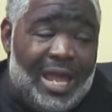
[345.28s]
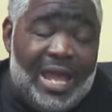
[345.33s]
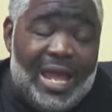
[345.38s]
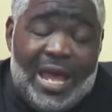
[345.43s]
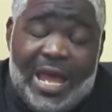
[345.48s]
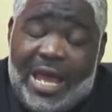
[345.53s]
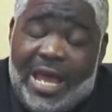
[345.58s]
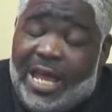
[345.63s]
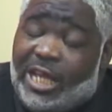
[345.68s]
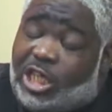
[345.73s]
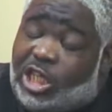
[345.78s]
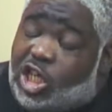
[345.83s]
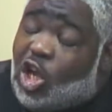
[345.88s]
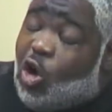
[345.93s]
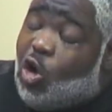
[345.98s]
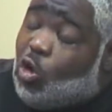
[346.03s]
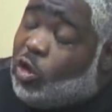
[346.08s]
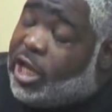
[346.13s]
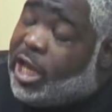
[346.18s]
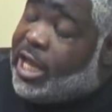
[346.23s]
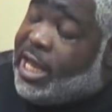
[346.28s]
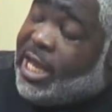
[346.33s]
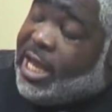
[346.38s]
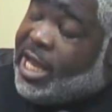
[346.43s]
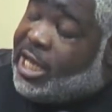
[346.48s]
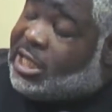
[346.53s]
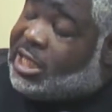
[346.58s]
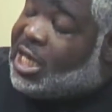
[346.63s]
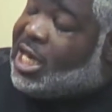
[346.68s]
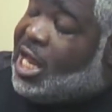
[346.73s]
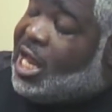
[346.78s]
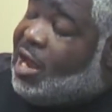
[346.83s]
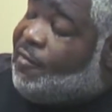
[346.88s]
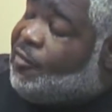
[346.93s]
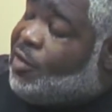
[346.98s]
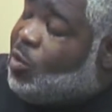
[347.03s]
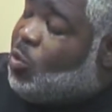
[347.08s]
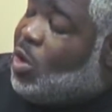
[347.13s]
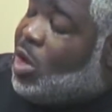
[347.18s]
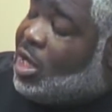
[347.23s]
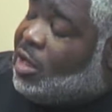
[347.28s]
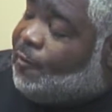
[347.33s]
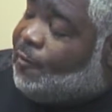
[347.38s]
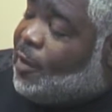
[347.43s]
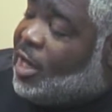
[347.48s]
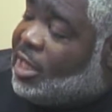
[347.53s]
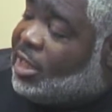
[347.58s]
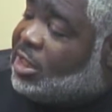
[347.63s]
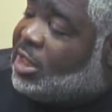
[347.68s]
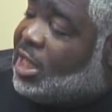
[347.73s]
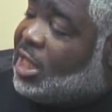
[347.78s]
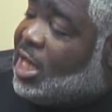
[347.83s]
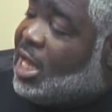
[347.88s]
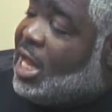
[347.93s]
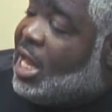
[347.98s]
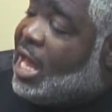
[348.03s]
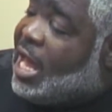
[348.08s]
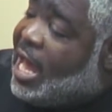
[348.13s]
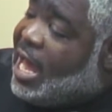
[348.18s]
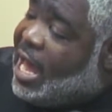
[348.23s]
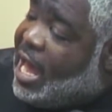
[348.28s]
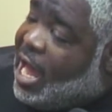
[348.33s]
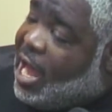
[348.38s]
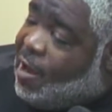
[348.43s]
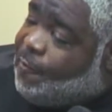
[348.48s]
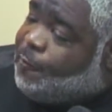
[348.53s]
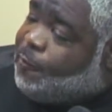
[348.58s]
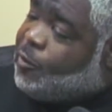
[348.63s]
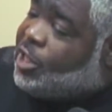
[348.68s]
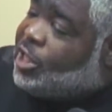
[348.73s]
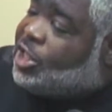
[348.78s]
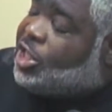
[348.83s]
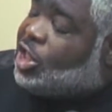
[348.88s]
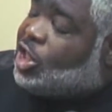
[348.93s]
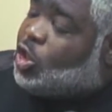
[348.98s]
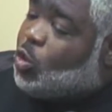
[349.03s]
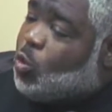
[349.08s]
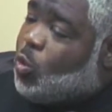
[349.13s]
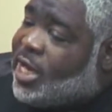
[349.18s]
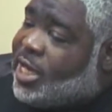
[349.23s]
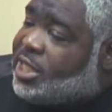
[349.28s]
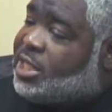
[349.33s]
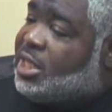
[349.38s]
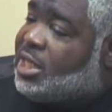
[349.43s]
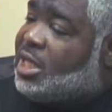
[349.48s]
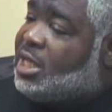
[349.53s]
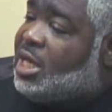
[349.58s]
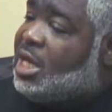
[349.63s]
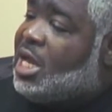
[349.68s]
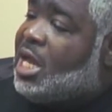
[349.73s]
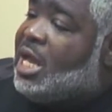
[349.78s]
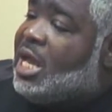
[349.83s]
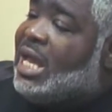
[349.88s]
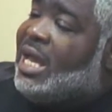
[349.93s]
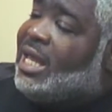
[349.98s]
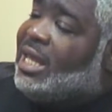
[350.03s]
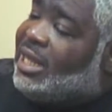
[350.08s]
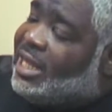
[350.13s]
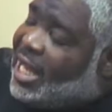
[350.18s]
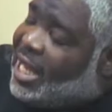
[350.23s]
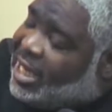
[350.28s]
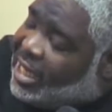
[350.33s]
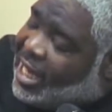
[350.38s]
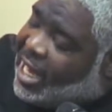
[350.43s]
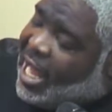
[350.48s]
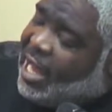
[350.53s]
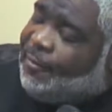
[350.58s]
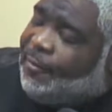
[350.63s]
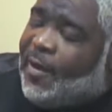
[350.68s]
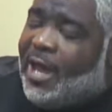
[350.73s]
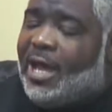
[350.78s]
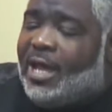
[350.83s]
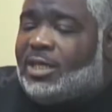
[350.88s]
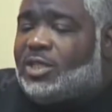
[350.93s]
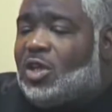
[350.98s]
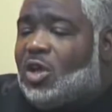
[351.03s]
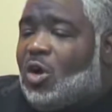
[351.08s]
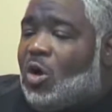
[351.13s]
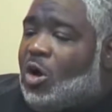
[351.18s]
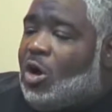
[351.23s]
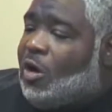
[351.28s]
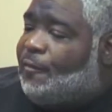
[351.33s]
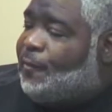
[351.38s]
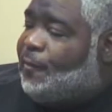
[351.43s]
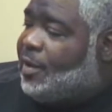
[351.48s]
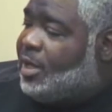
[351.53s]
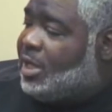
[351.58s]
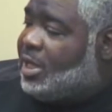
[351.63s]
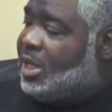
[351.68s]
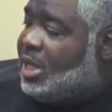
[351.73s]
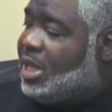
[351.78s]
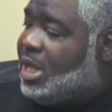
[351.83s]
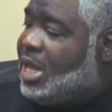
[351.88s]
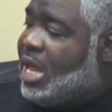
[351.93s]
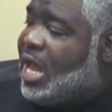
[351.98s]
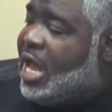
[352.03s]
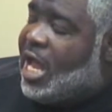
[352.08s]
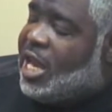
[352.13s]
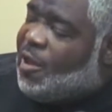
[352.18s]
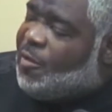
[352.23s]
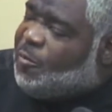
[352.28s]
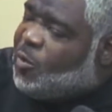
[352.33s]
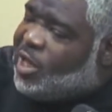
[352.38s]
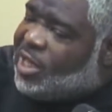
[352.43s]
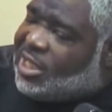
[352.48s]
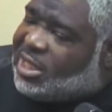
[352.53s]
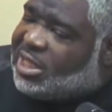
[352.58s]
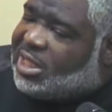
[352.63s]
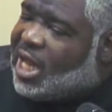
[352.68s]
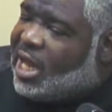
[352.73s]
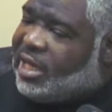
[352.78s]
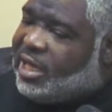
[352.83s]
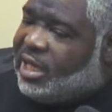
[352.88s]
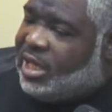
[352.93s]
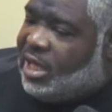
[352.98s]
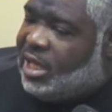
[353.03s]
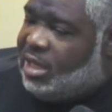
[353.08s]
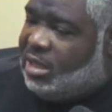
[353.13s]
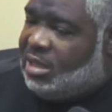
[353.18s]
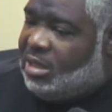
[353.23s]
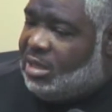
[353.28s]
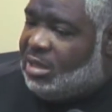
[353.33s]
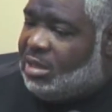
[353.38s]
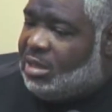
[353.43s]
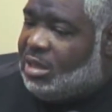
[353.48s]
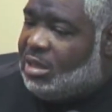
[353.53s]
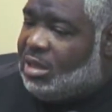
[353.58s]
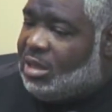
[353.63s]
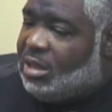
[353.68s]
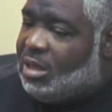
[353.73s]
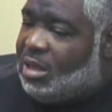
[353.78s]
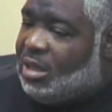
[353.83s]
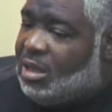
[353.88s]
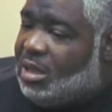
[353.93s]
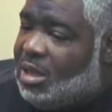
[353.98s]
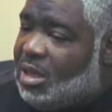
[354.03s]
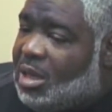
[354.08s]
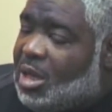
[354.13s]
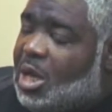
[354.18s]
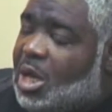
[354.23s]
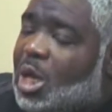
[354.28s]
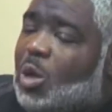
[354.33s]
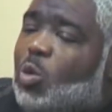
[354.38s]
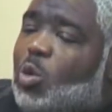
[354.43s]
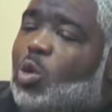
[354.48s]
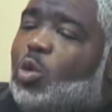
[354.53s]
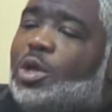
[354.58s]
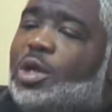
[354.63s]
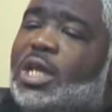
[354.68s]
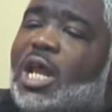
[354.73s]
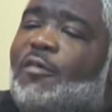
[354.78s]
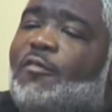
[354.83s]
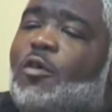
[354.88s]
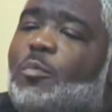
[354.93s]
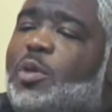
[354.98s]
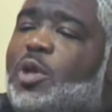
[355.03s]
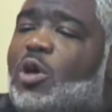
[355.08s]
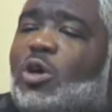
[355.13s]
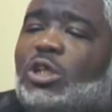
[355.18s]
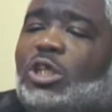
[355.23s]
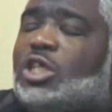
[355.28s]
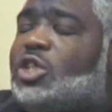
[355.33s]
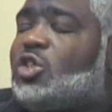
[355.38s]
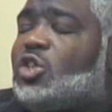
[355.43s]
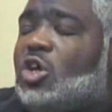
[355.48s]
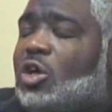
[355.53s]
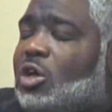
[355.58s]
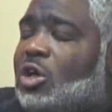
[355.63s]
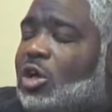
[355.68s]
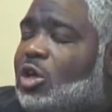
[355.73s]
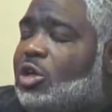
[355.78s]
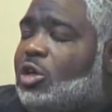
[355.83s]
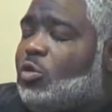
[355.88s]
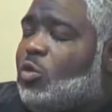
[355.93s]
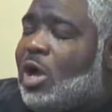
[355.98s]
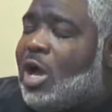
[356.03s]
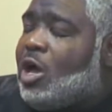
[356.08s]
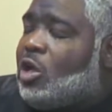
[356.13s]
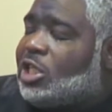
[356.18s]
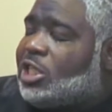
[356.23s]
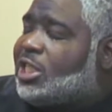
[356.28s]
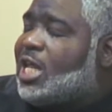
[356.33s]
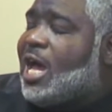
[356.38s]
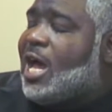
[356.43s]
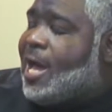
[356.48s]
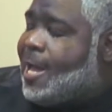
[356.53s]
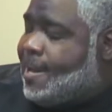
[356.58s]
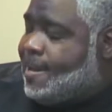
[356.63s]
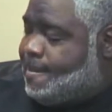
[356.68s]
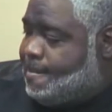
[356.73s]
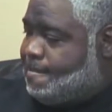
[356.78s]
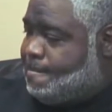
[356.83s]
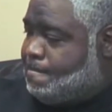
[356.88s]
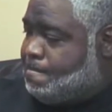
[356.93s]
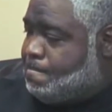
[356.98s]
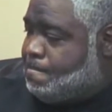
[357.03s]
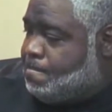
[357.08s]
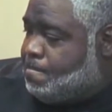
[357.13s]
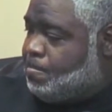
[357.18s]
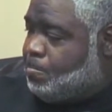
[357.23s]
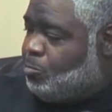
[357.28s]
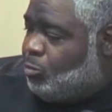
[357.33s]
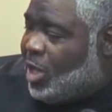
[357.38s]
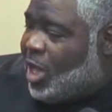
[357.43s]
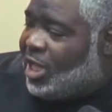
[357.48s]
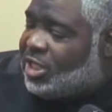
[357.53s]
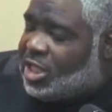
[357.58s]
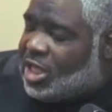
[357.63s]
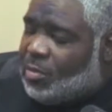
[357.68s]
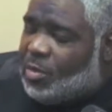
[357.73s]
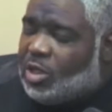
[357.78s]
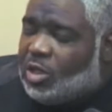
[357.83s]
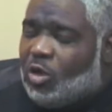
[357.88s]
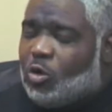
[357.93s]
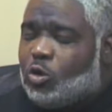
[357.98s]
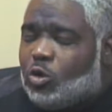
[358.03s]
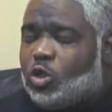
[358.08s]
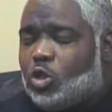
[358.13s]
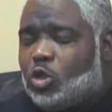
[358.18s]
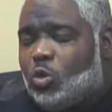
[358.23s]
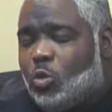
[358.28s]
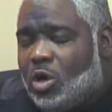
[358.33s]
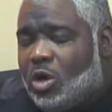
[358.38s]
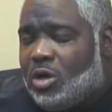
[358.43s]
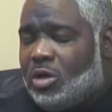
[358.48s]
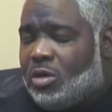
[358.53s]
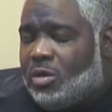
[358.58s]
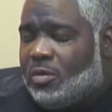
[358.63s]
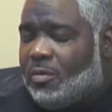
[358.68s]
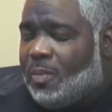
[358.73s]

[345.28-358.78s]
He showed each and every one of us every situation that life has to offer, and if we study it, we will never be on the wrong side, like some of those who were